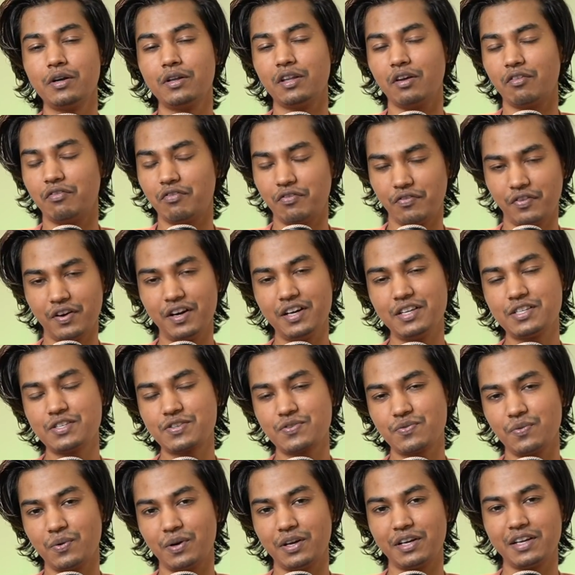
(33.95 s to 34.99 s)
The
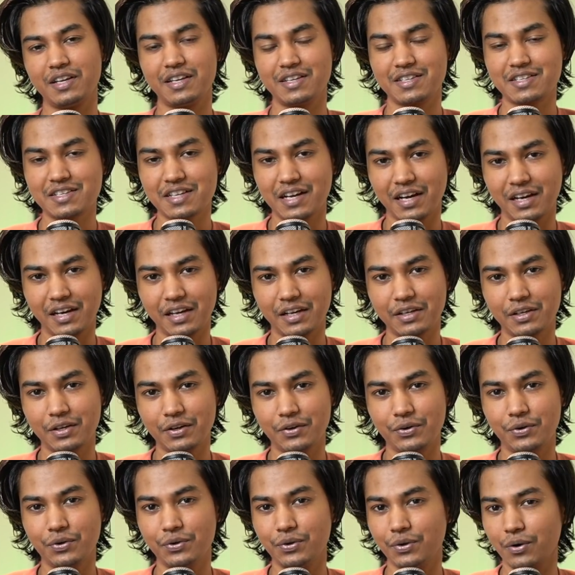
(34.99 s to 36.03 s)
first one is
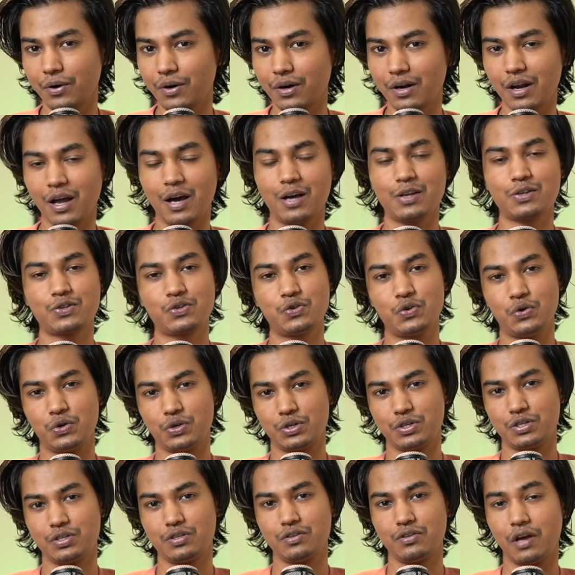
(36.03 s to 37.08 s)
connected to your class
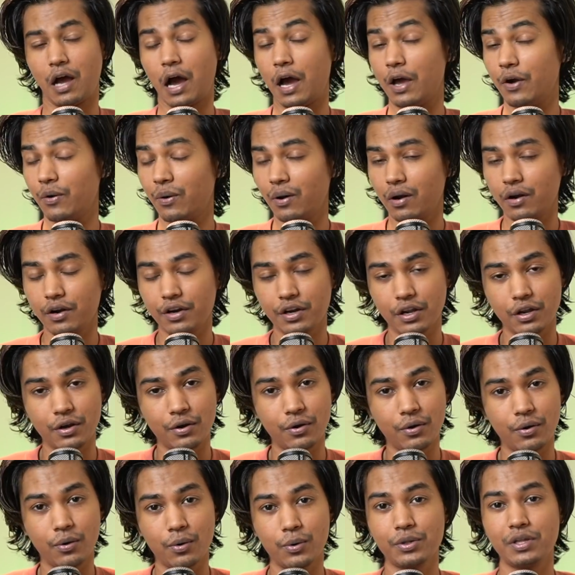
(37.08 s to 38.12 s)
notes. I already
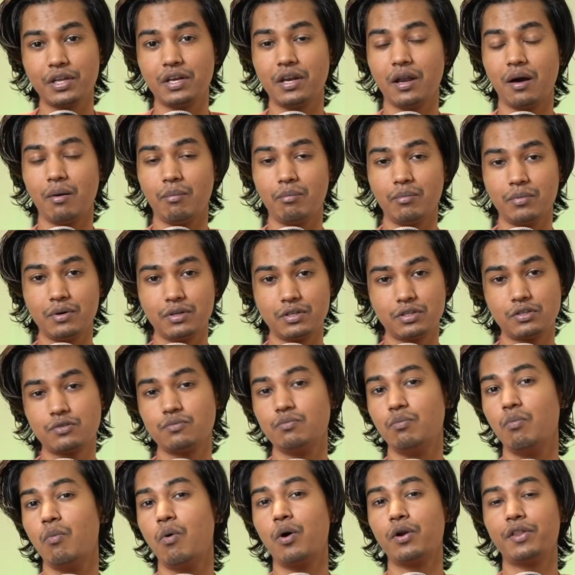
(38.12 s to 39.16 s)
know the numbers.
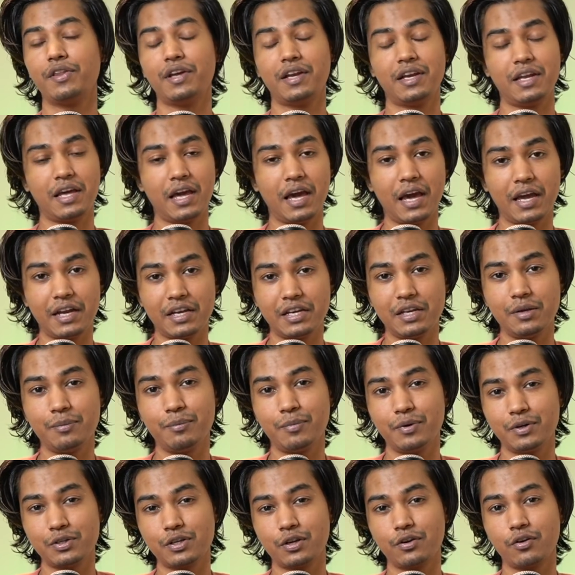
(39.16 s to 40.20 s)
More than
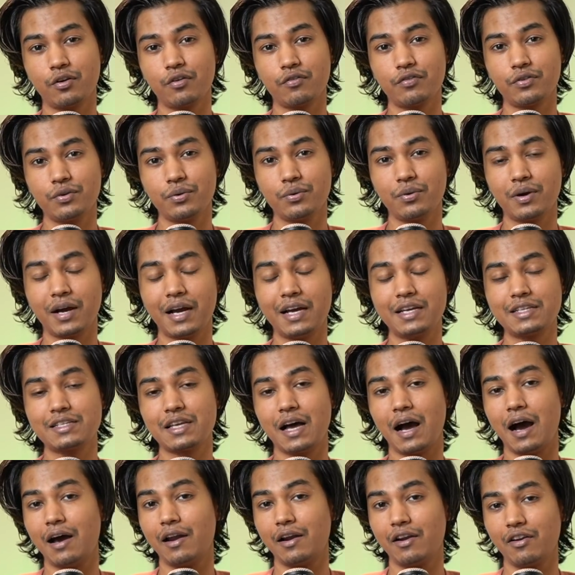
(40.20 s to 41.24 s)
80% of you guys
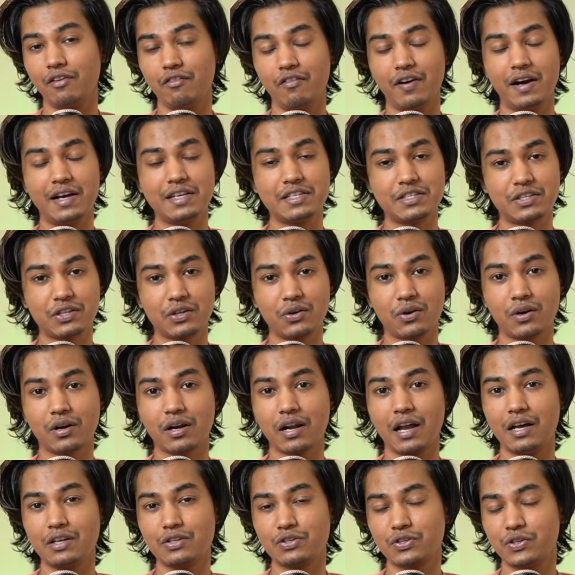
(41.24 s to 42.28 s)
are revising your
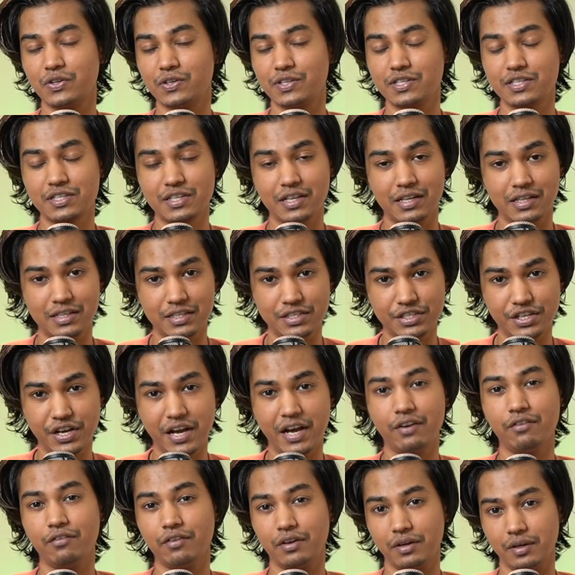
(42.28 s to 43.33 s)
class notes till
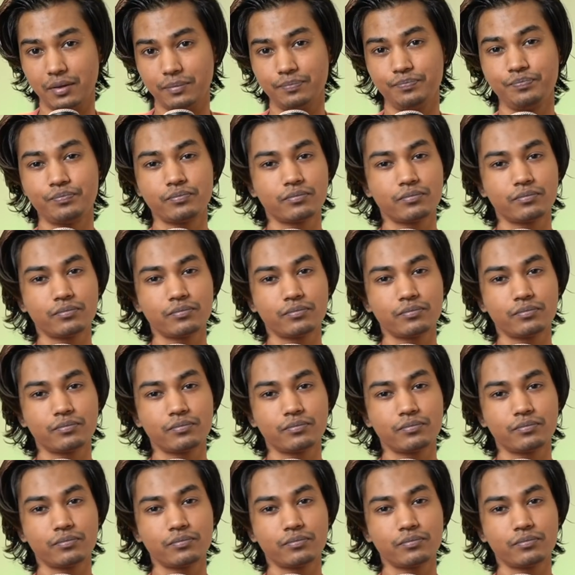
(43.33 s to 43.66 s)
January.